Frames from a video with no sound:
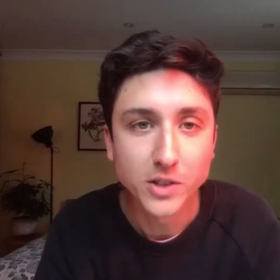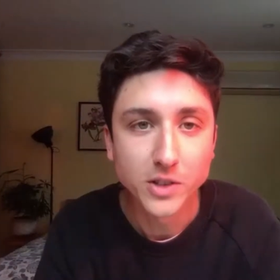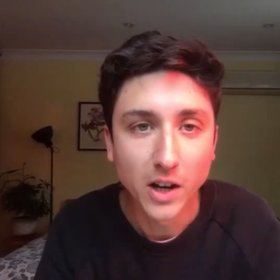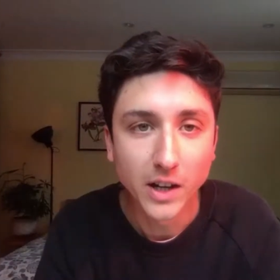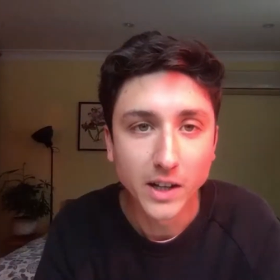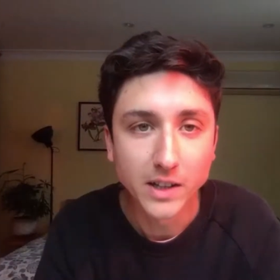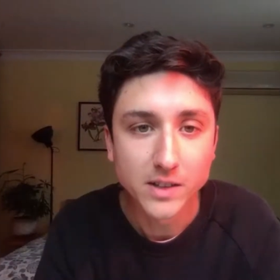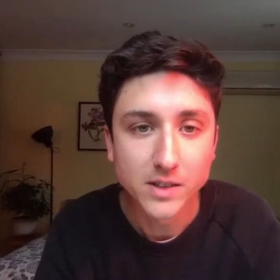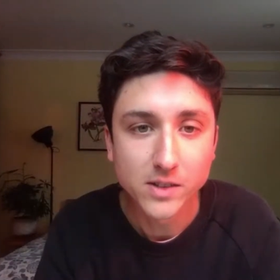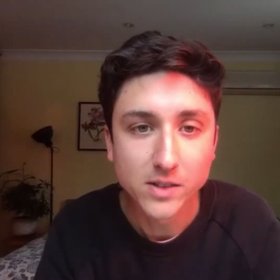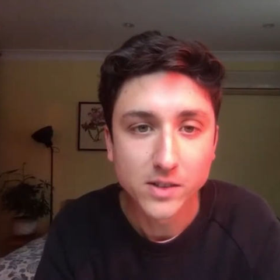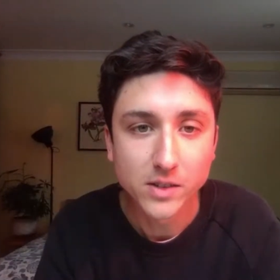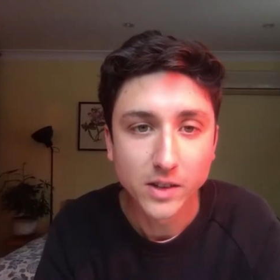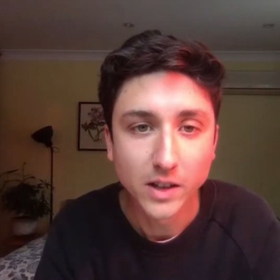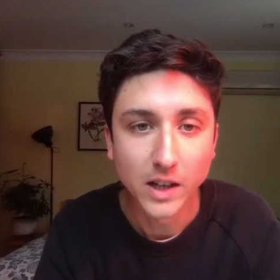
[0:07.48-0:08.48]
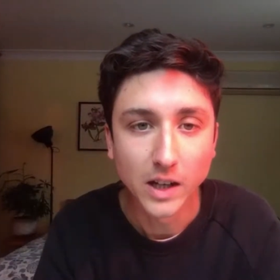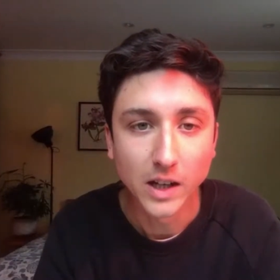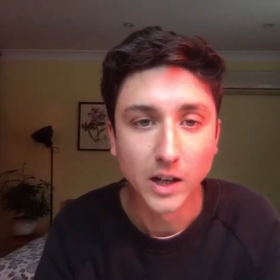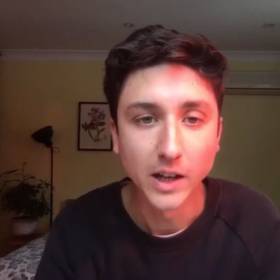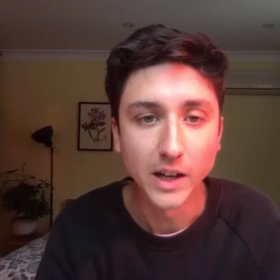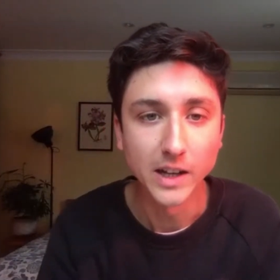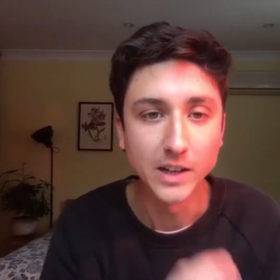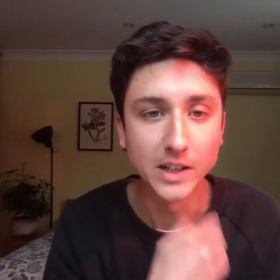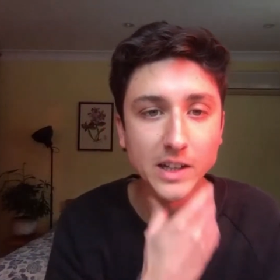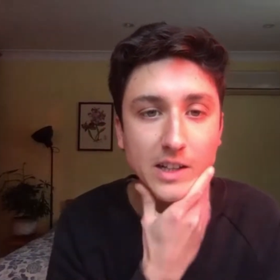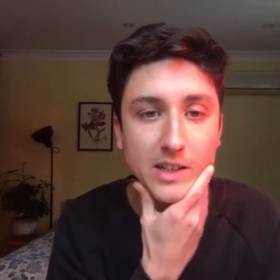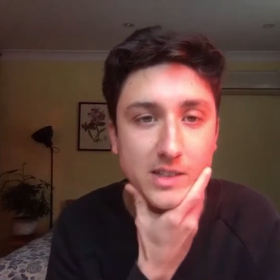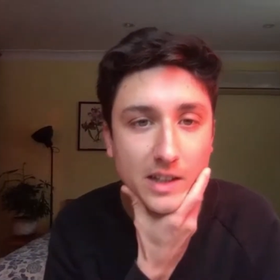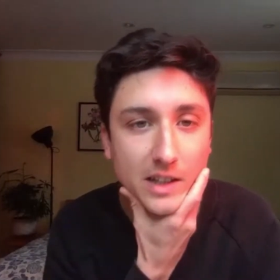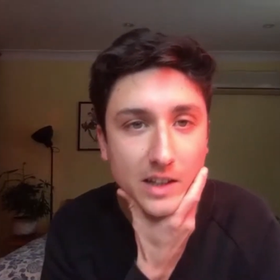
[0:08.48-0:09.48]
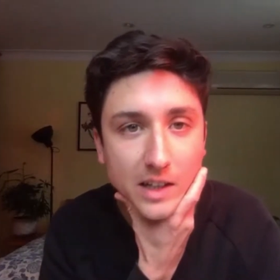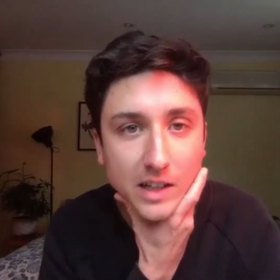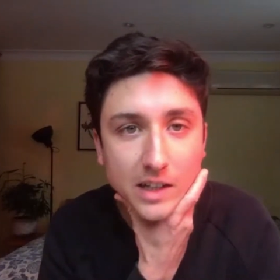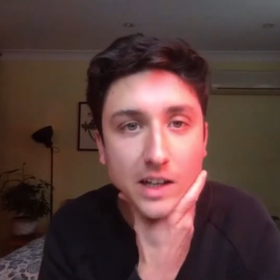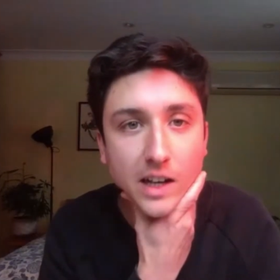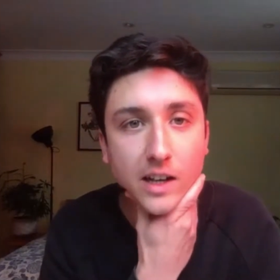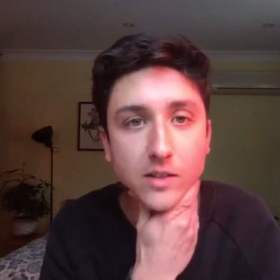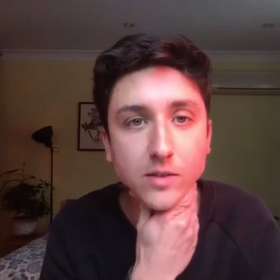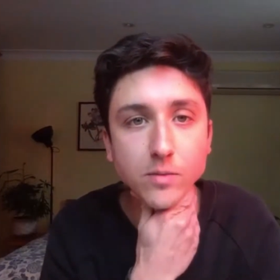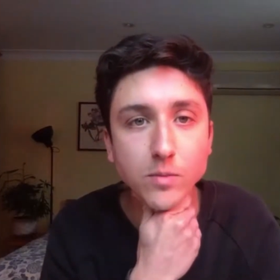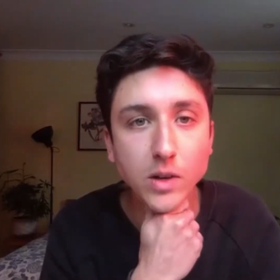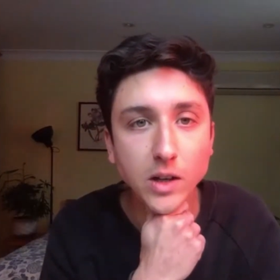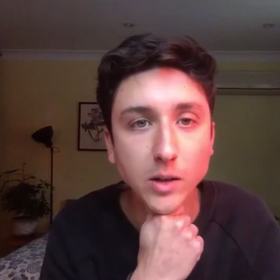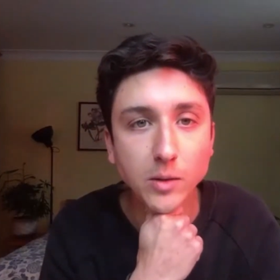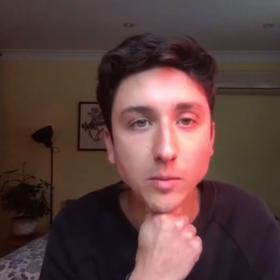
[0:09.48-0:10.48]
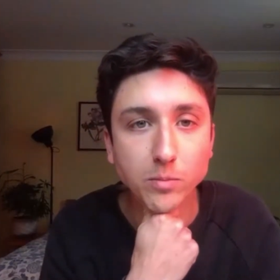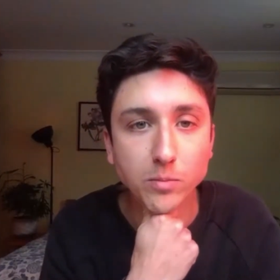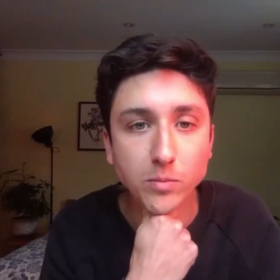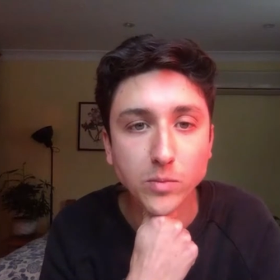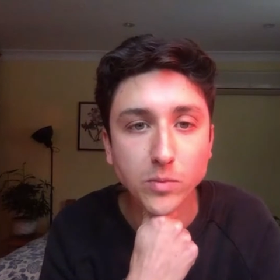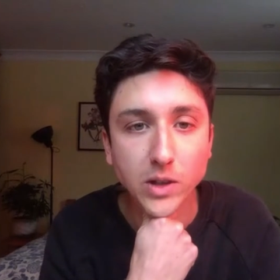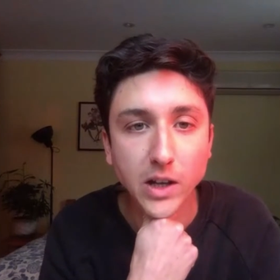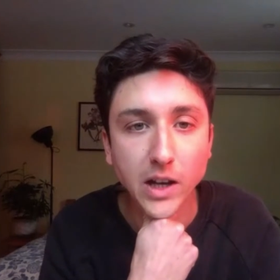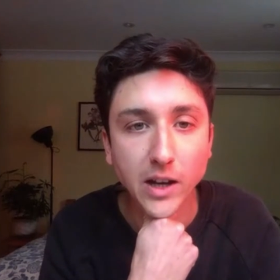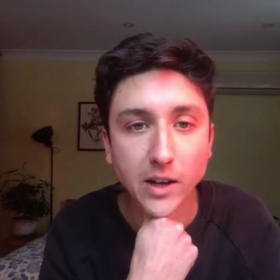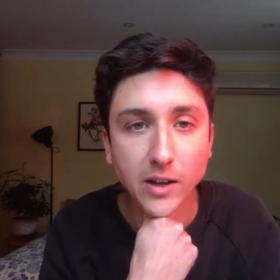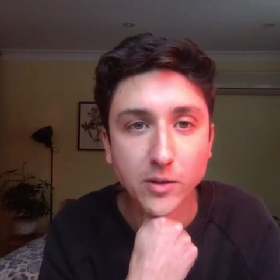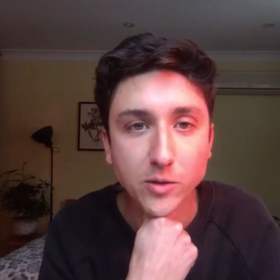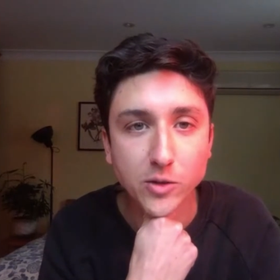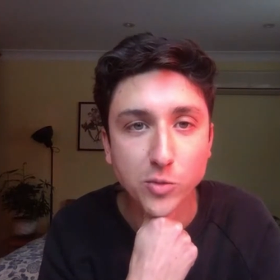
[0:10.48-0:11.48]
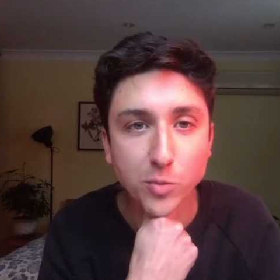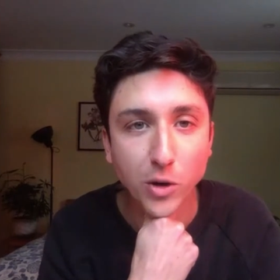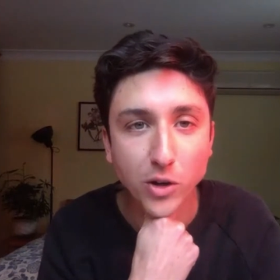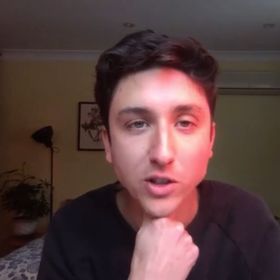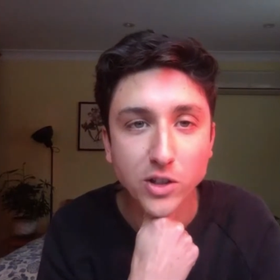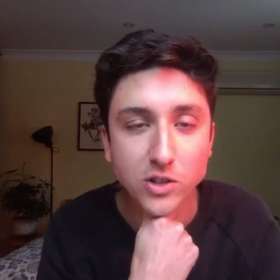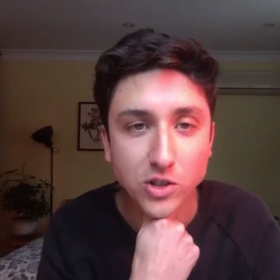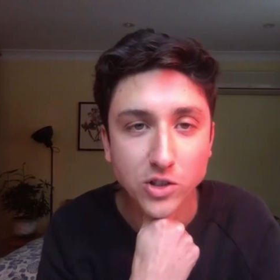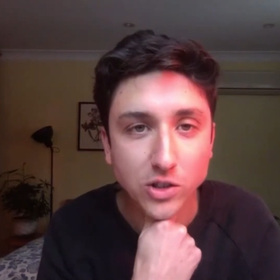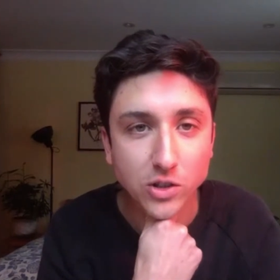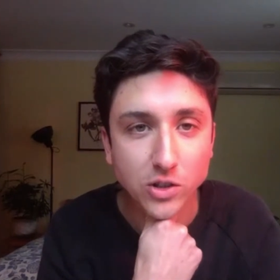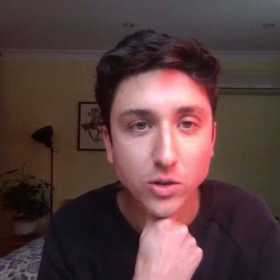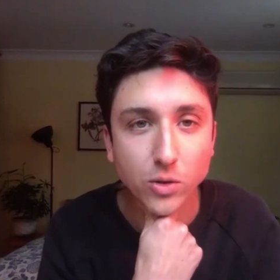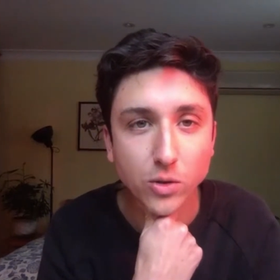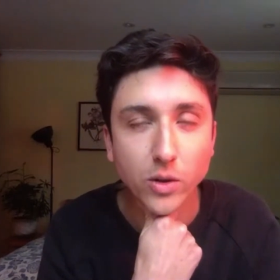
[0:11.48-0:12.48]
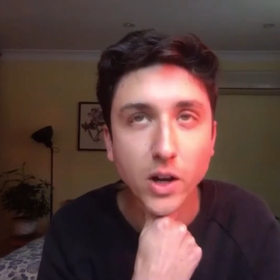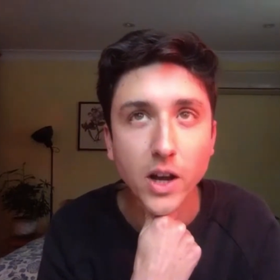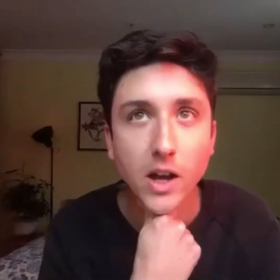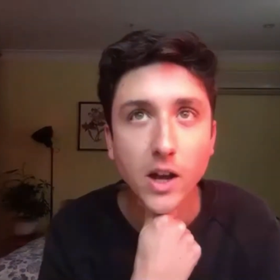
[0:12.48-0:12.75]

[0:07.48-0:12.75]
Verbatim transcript: diets, uh, and he said he had um, yes spoken to you.